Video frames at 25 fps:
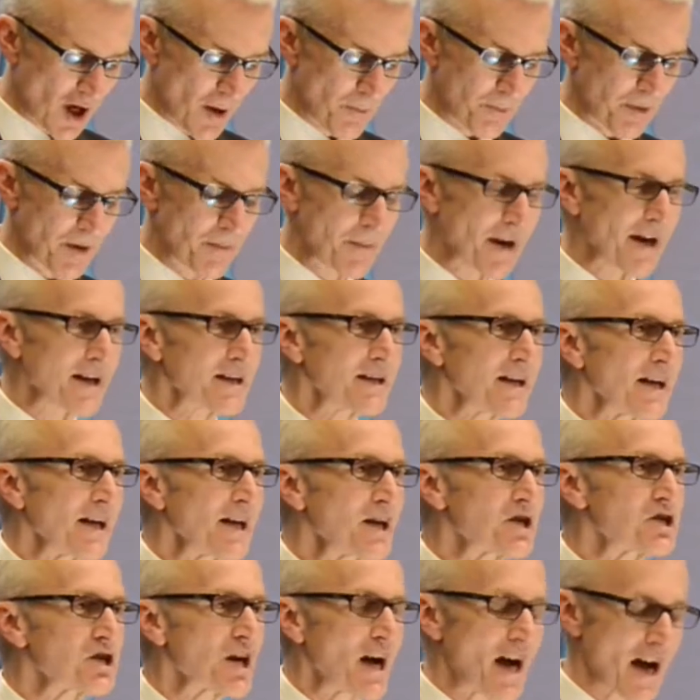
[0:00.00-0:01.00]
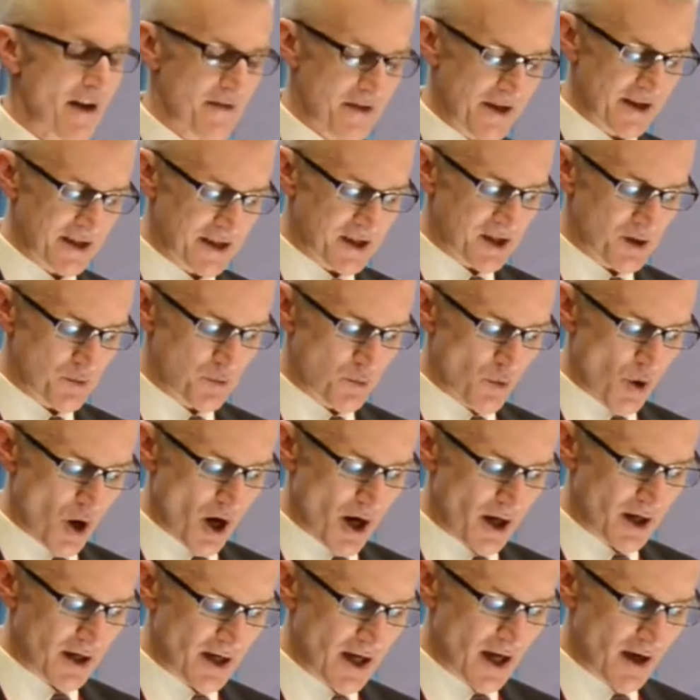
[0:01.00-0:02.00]
complement each other's
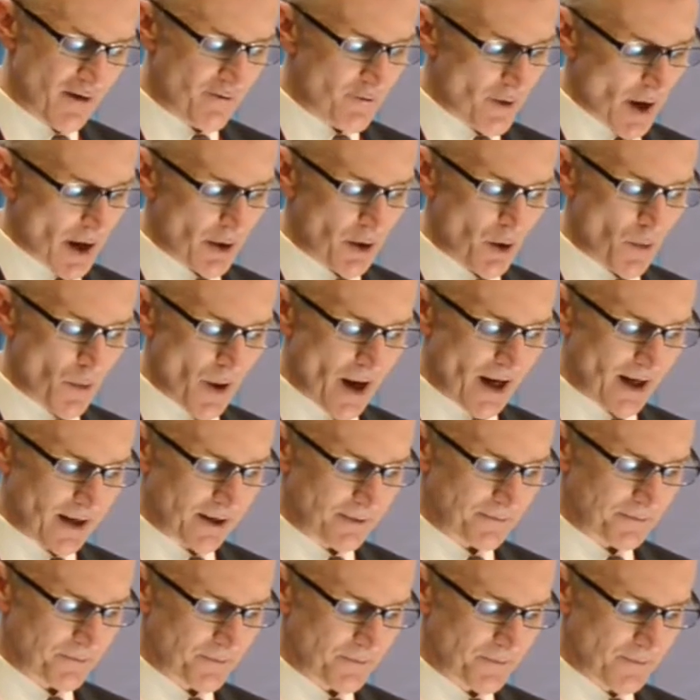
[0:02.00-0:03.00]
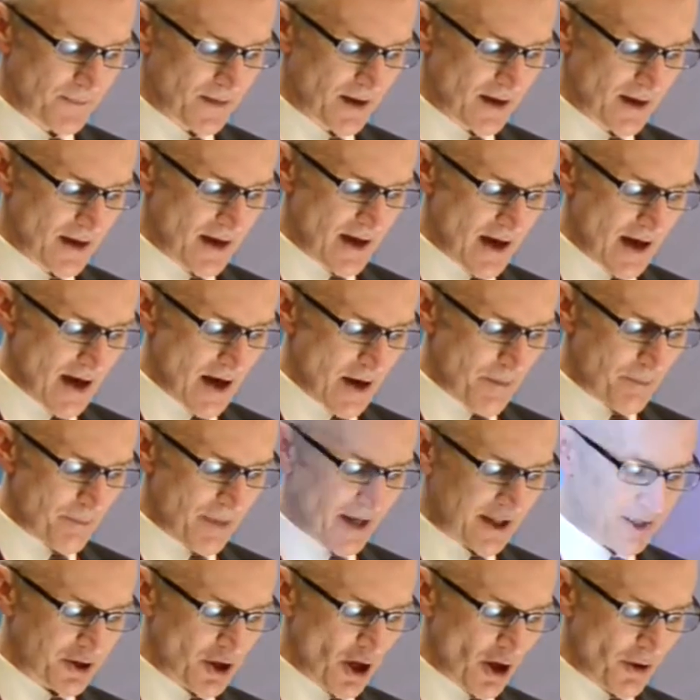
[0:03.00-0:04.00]
work very well,
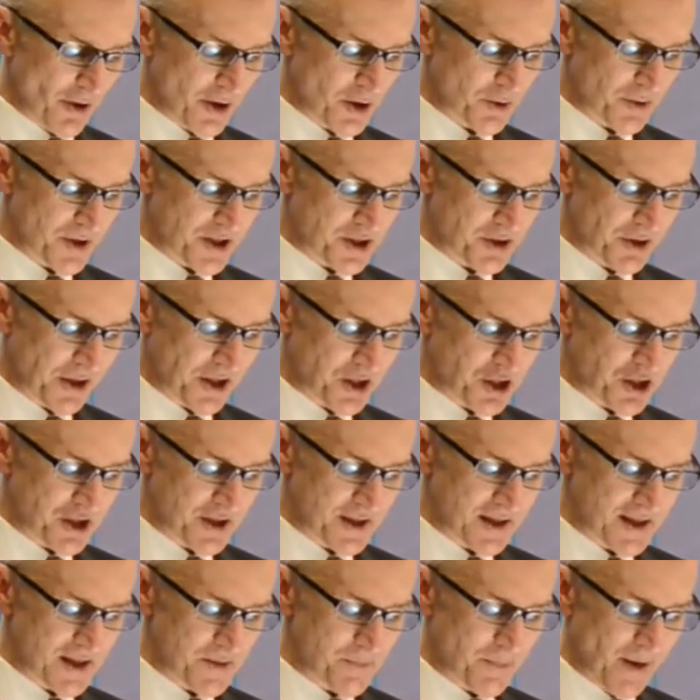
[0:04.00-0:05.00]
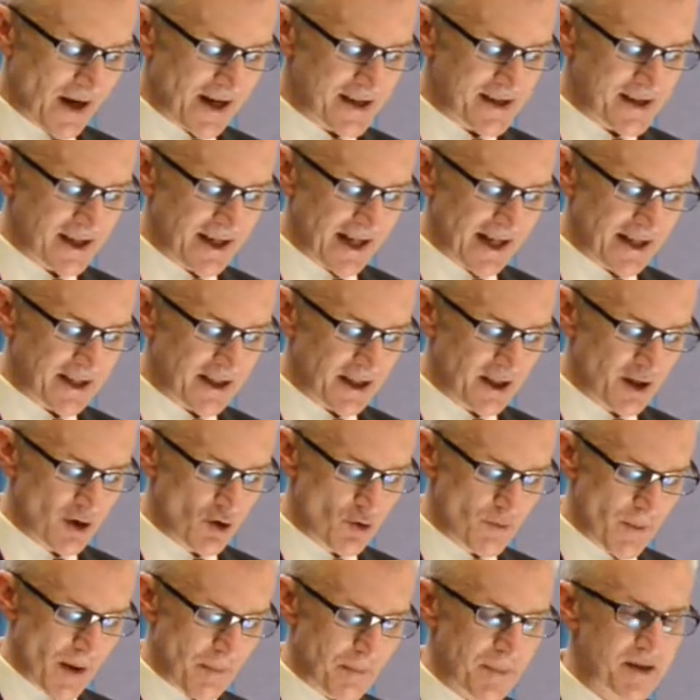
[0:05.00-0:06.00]
but current restrictions by select
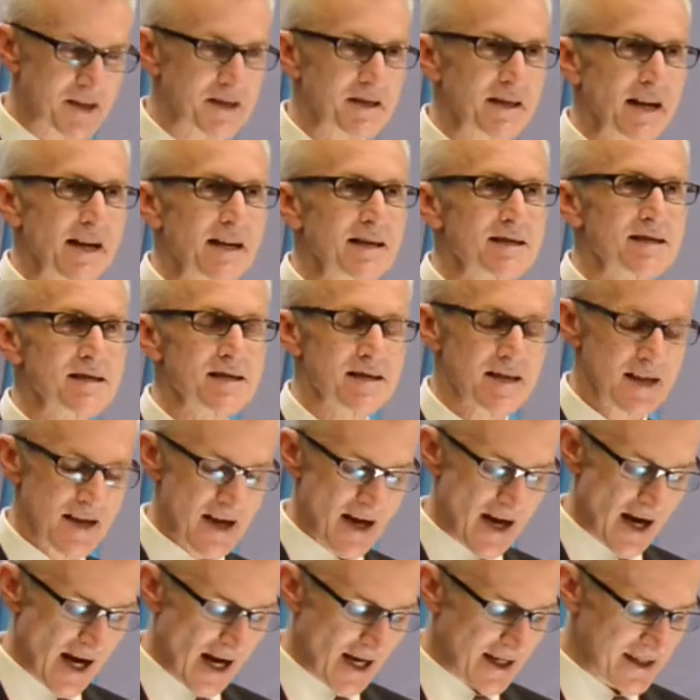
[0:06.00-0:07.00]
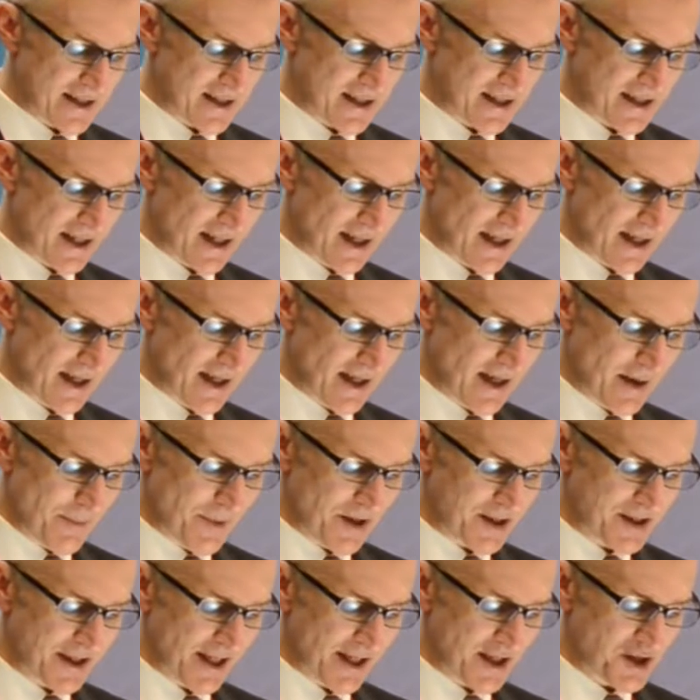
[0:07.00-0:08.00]
EU member states are still
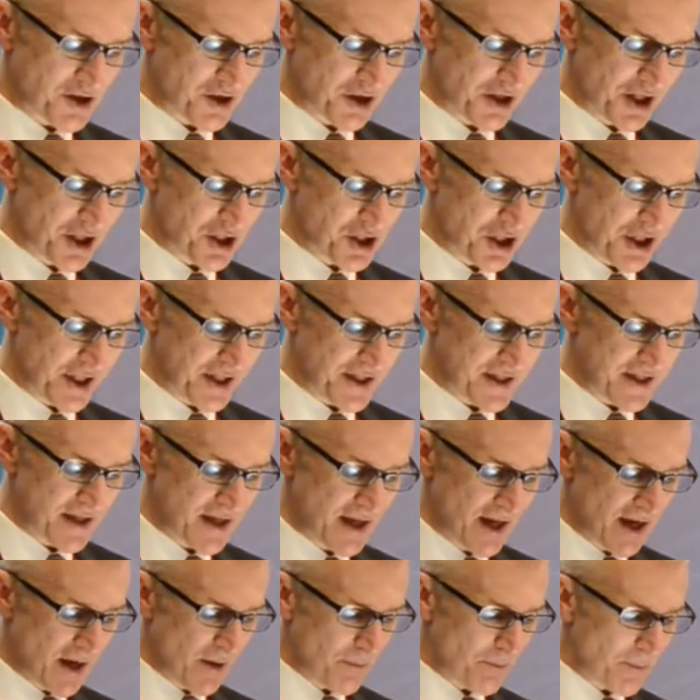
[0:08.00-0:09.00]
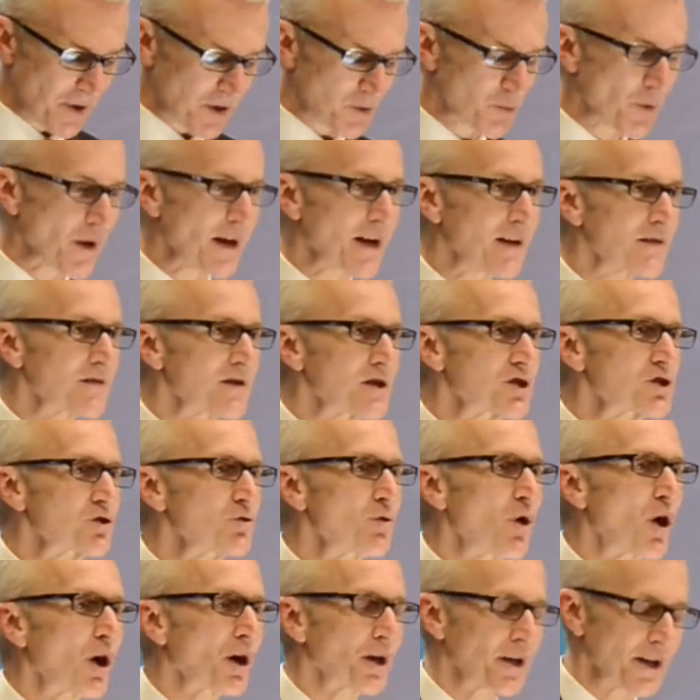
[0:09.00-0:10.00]
limiting synergies between the
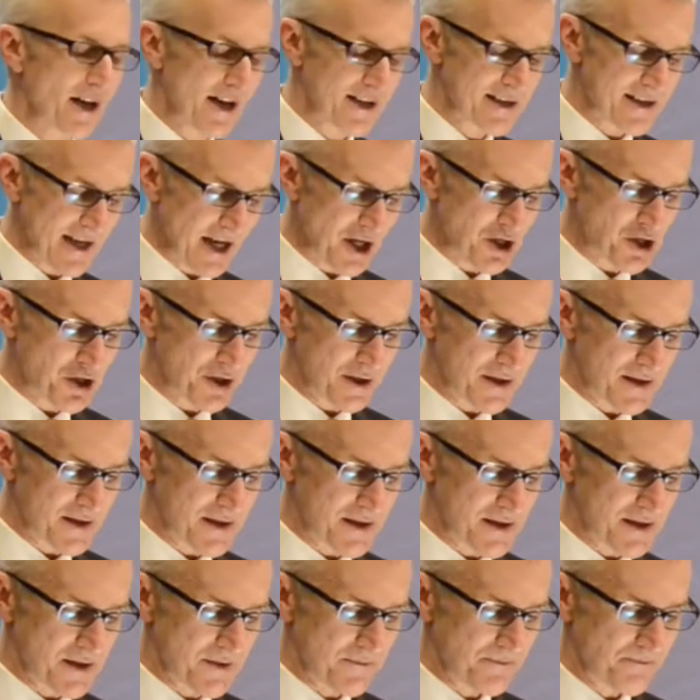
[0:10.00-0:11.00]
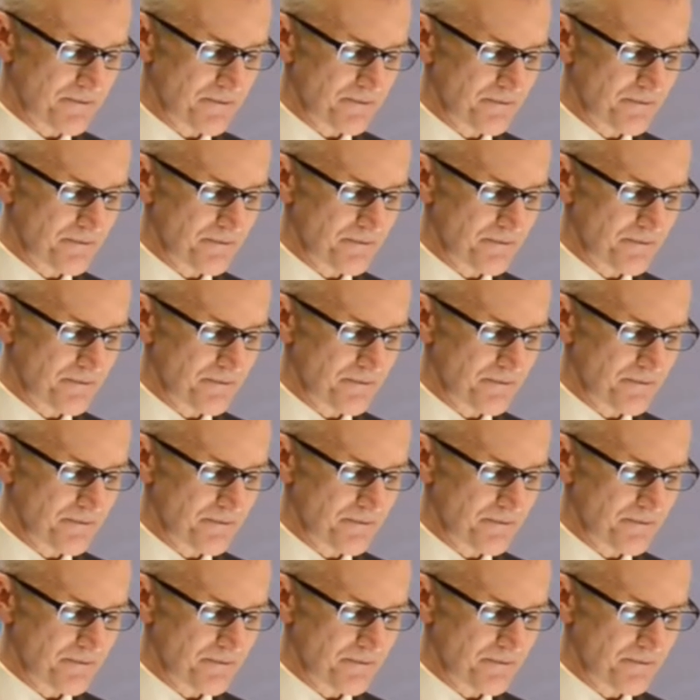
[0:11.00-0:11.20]
two organizations.